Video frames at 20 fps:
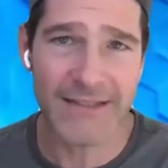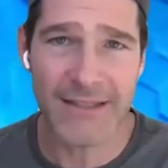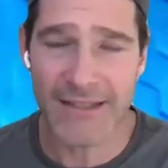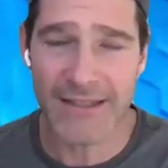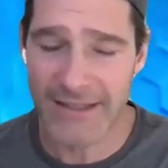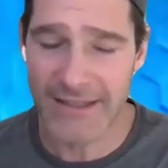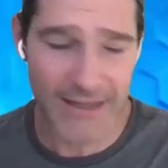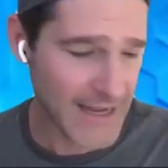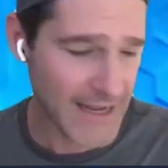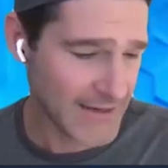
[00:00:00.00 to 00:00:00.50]

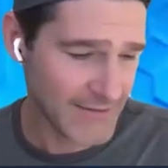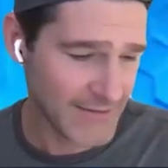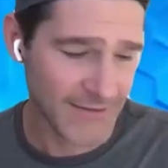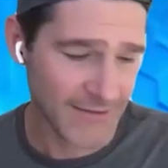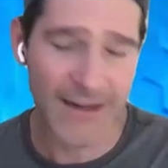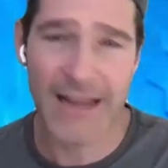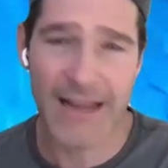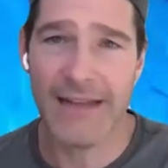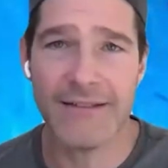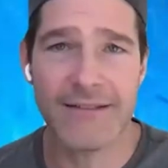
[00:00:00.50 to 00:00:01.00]
Mackenzie,
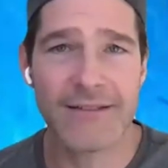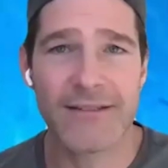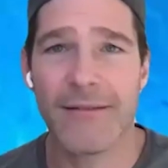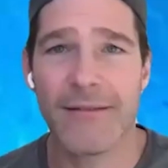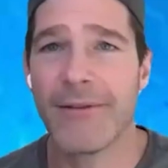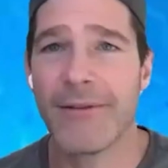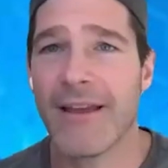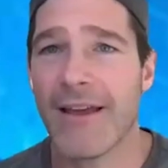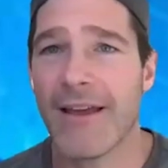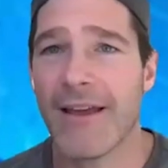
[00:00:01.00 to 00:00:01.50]
and
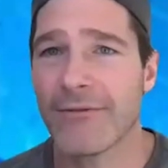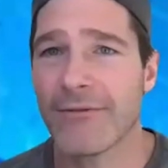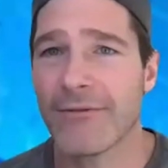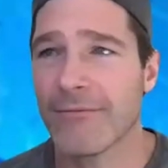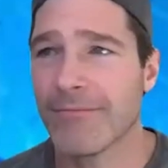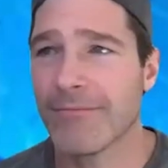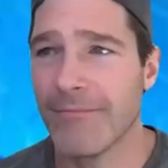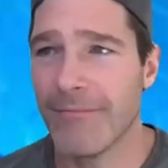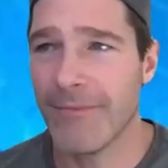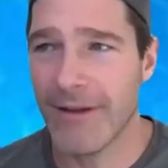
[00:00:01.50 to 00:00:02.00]
some of the
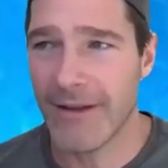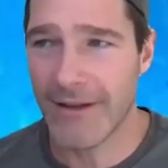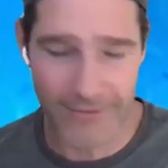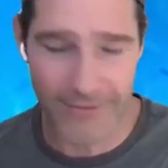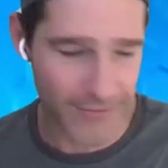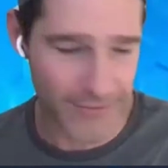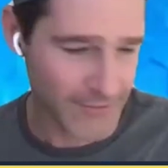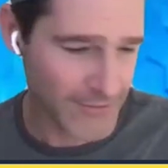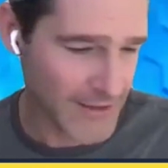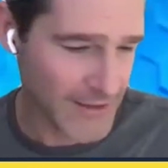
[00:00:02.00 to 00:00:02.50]
other
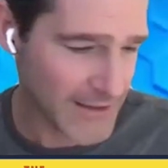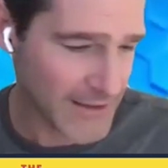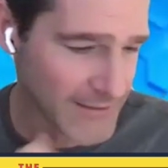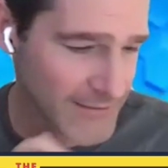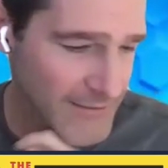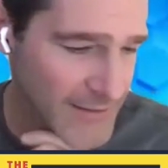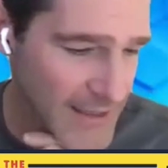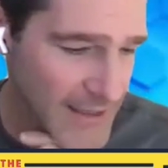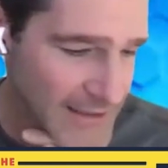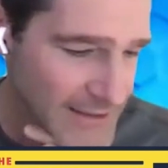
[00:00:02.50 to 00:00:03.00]

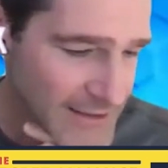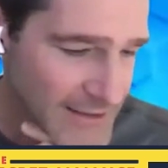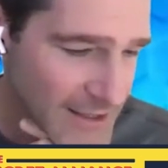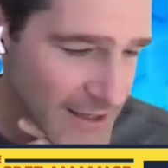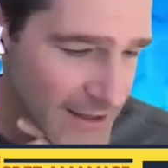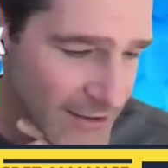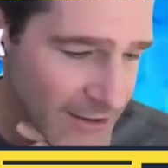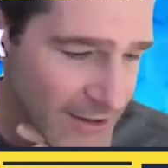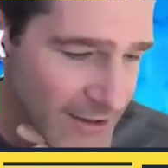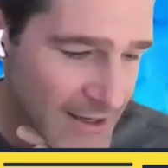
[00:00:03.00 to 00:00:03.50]
ladies
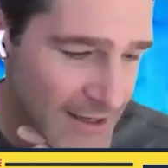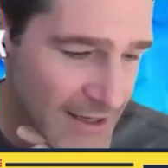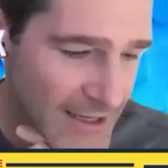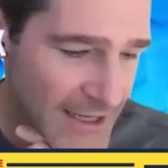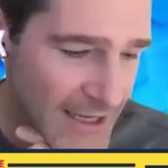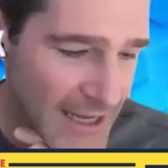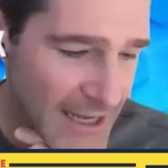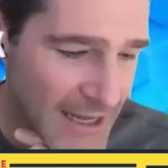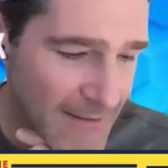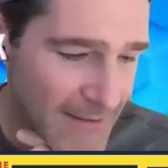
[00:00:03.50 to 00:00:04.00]
there.
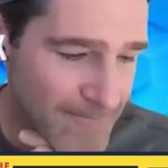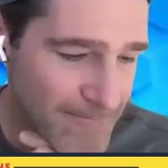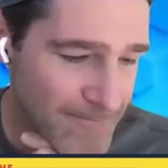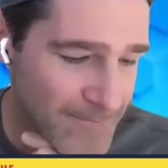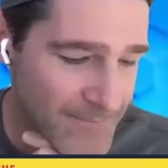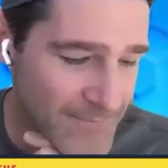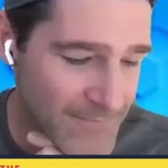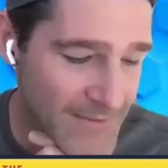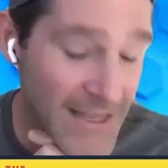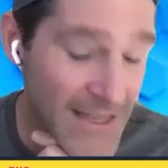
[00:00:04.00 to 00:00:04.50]
I
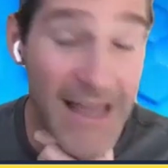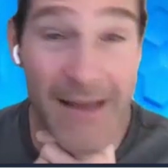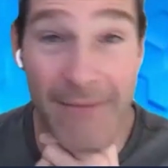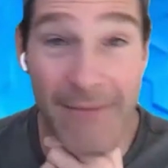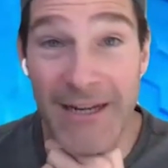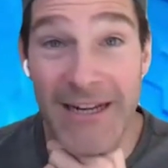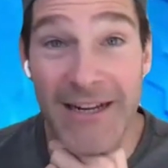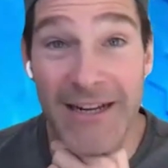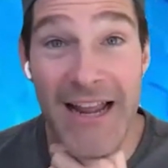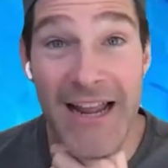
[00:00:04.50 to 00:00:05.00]

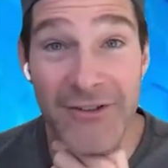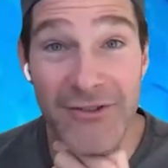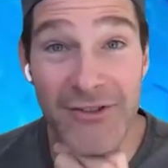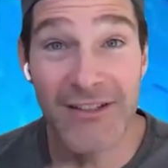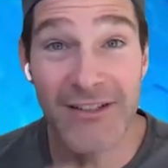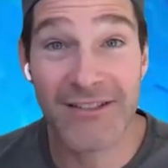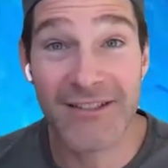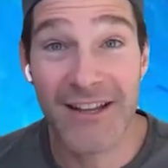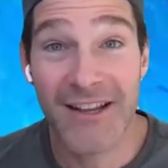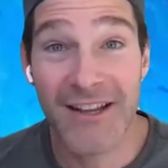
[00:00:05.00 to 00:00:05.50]
mean, and
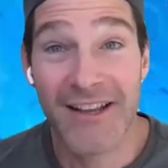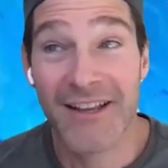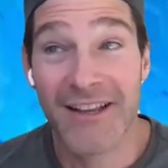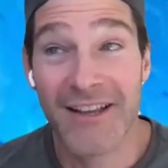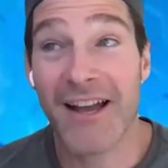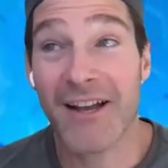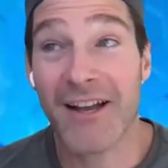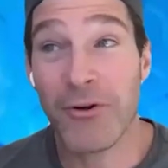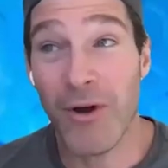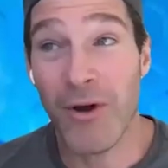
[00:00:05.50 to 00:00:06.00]
Angela's
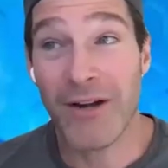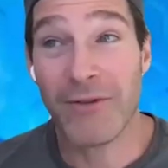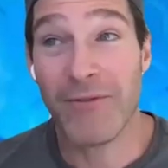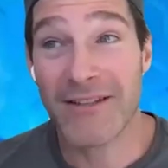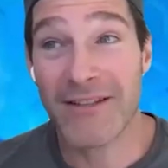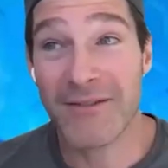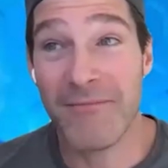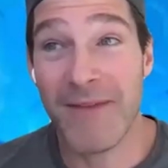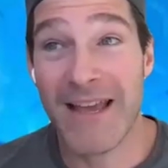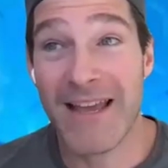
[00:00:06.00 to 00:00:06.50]
got quite a
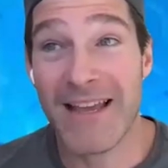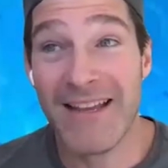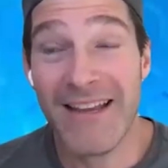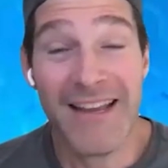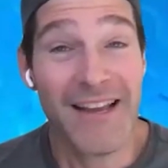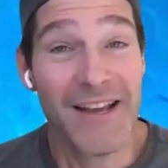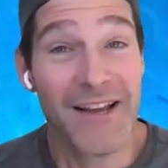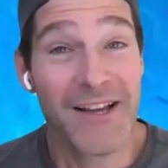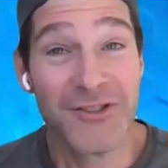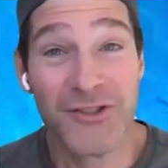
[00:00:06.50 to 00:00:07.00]
resume,
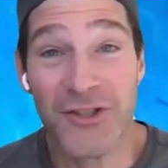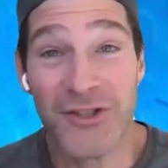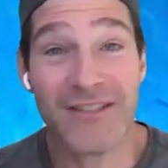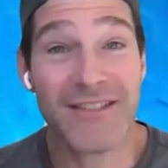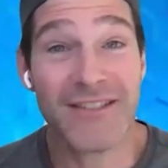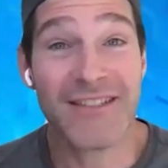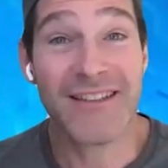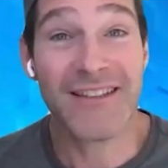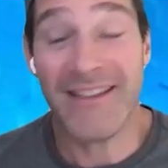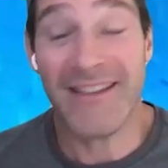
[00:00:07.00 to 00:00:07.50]

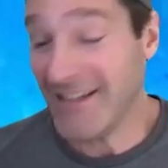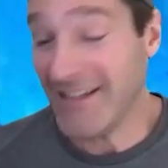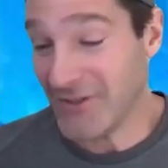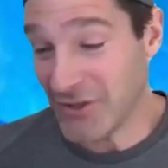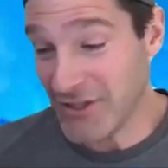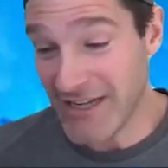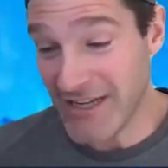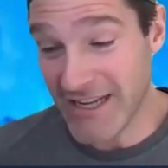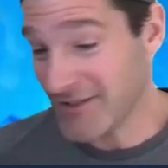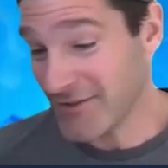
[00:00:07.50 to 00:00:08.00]
just that
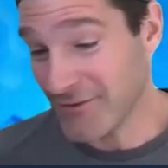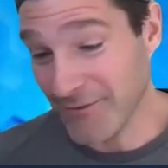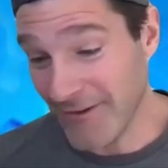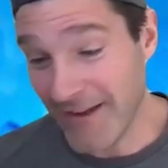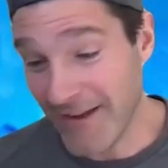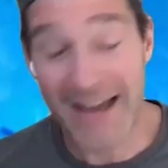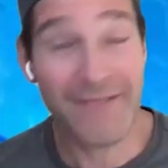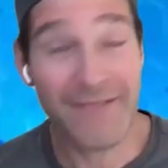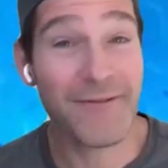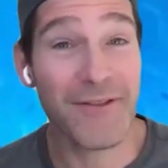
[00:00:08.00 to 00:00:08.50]
she has
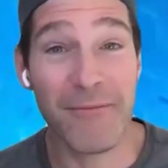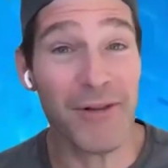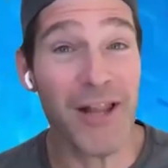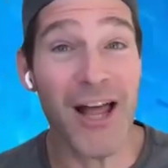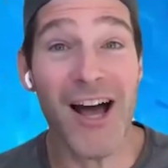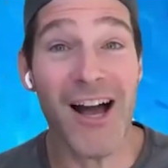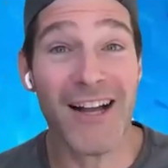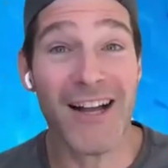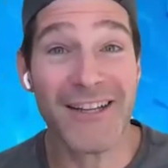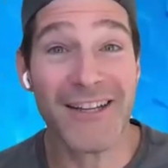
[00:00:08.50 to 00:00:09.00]
survived the
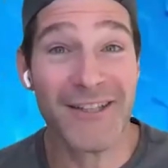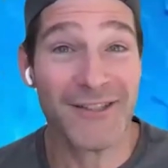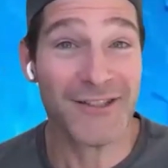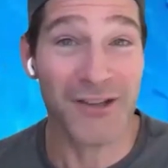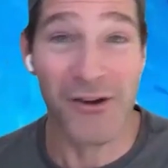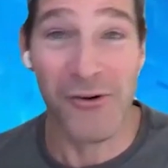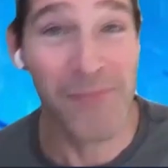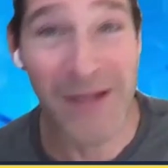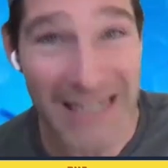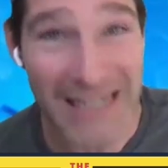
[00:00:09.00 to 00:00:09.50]
block
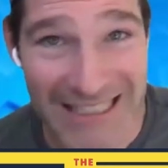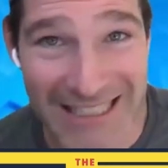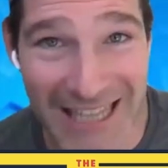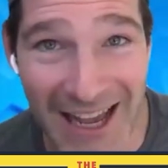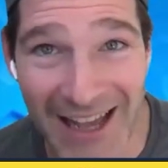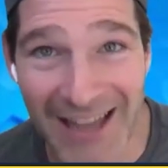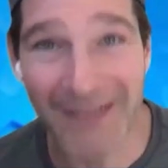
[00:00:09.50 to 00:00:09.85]
so many